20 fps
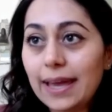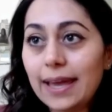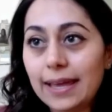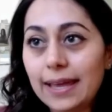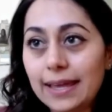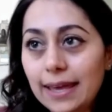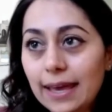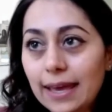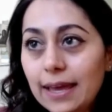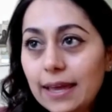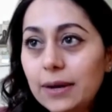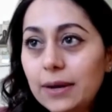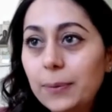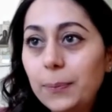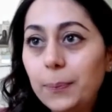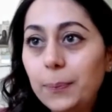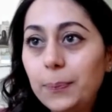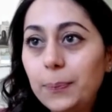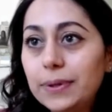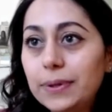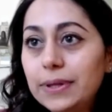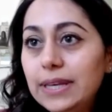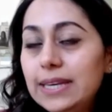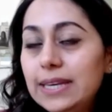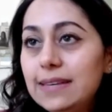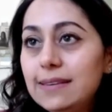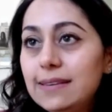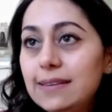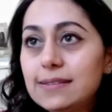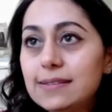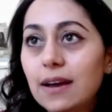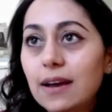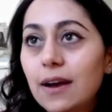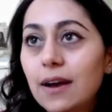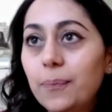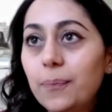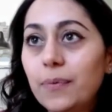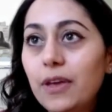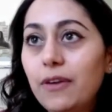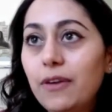Again, please,
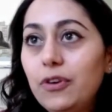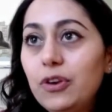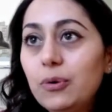if